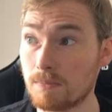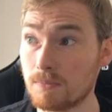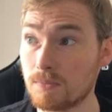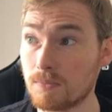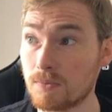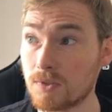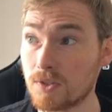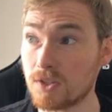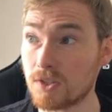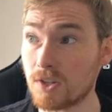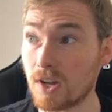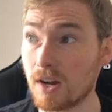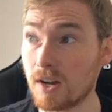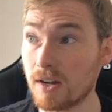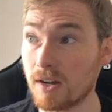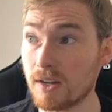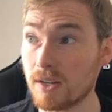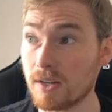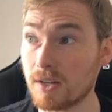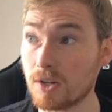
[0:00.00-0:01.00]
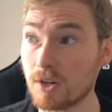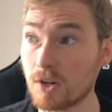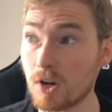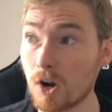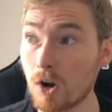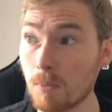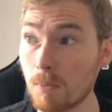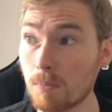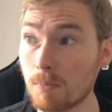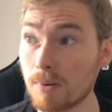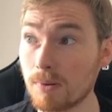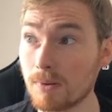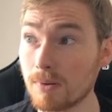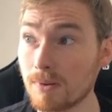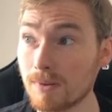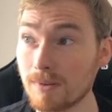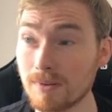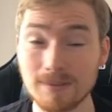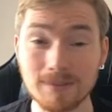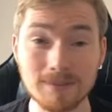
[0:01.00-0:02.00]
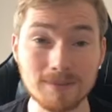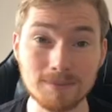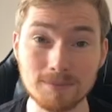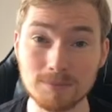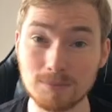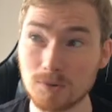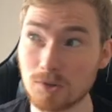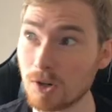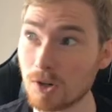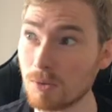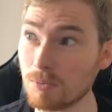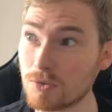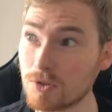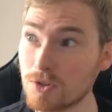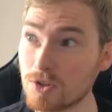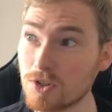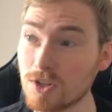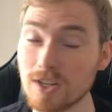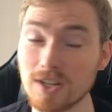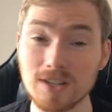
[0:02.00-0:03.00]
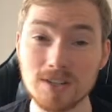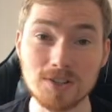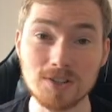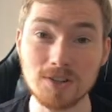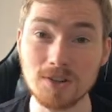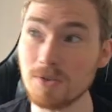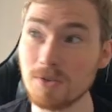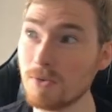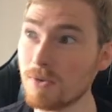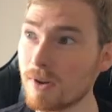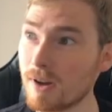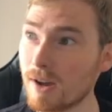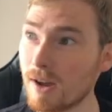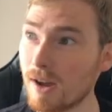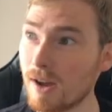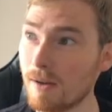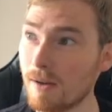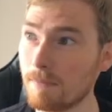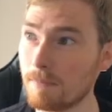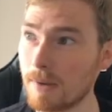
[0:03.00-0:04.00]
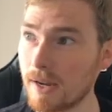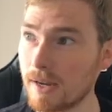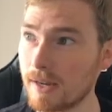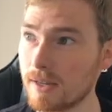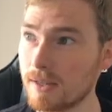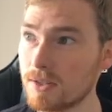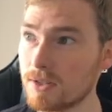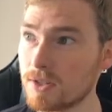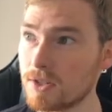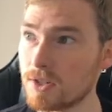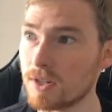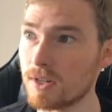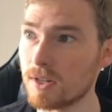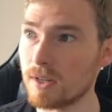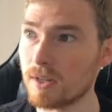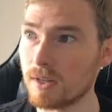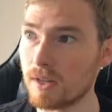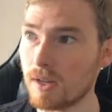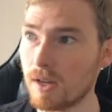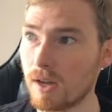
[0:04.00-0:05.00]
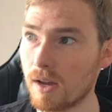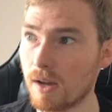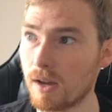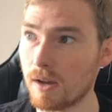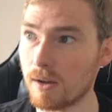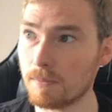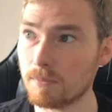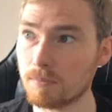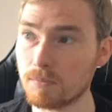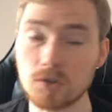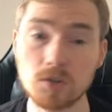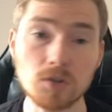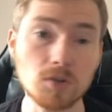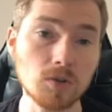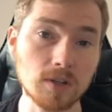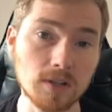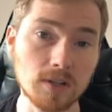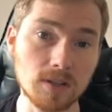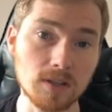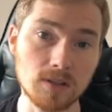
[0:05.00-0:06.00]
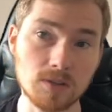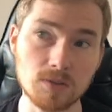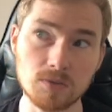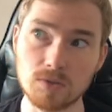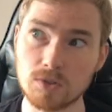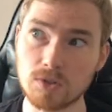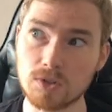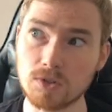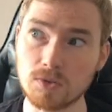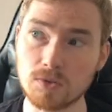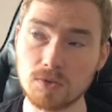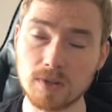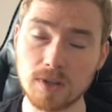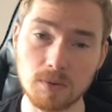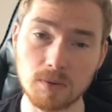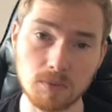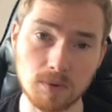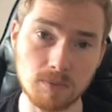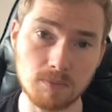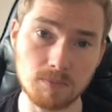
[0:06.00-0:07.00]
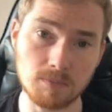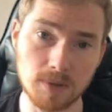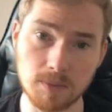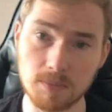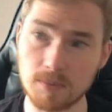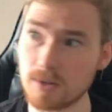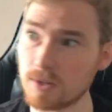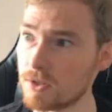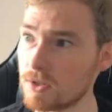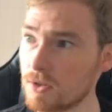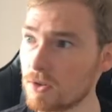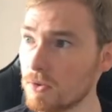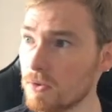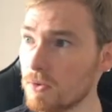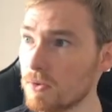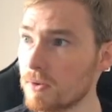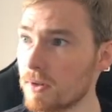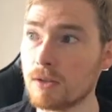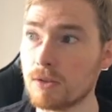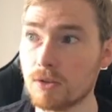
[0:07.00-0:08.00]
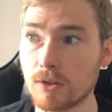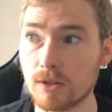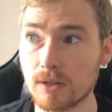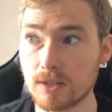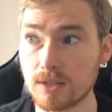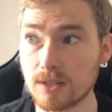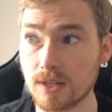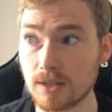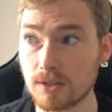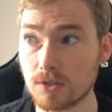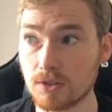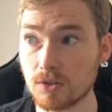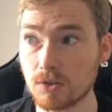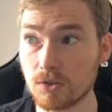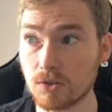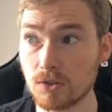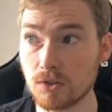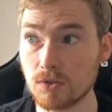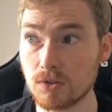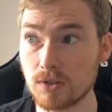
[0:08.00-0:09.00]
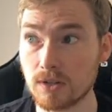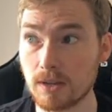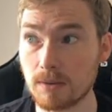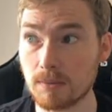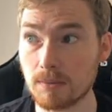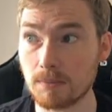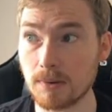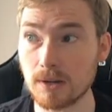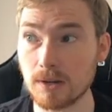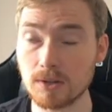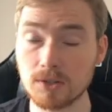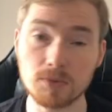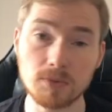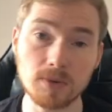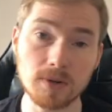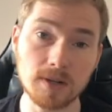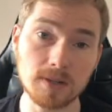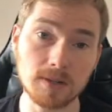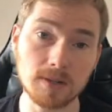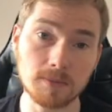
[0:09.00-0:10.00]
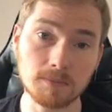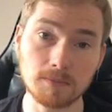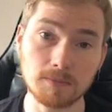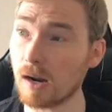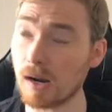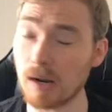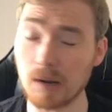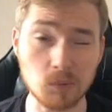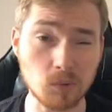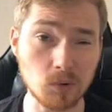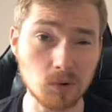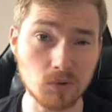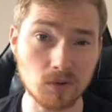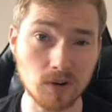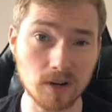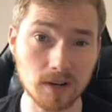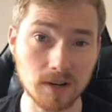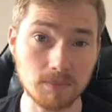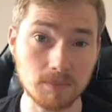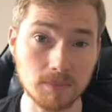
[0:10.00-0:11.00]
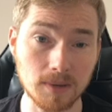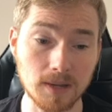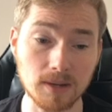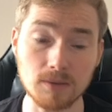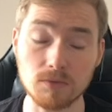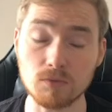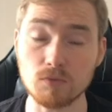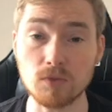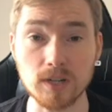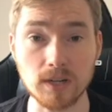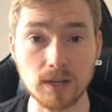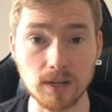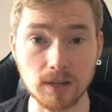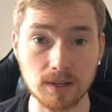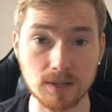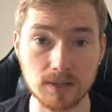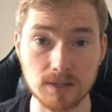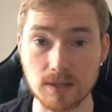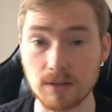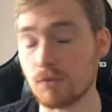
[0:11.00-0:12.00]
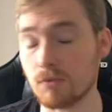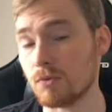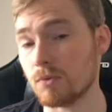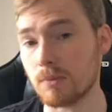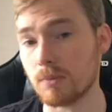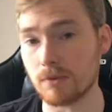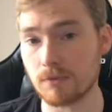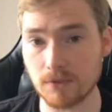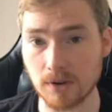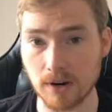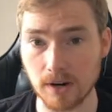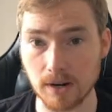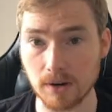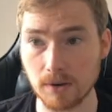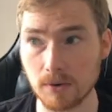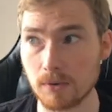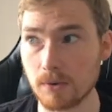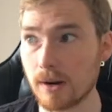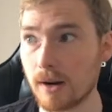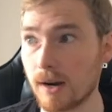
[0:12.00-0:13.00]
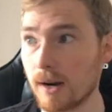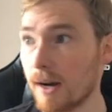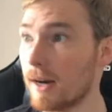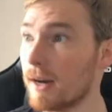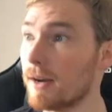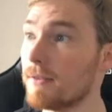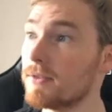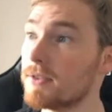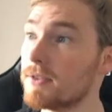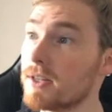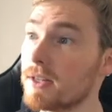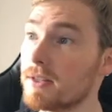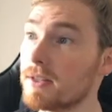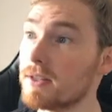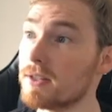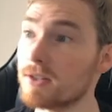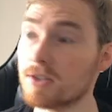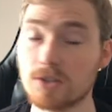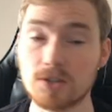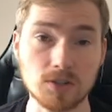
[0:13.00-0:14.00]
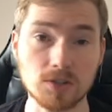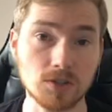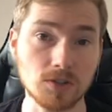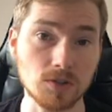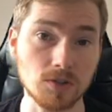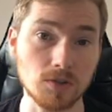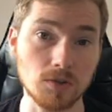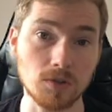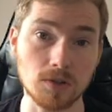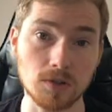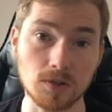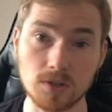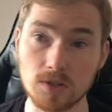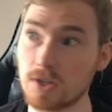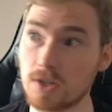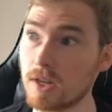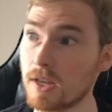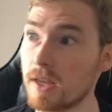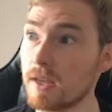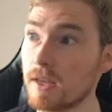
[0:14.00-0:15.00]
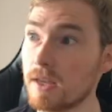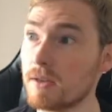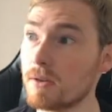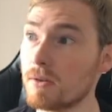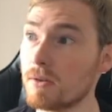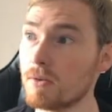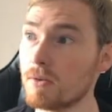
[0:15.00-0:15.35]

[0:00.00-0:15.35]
copg2 package. So you're going to need to install that with pip install. You're going to set your username and password. I would recommend reading this in from a file. I've done this just so you can see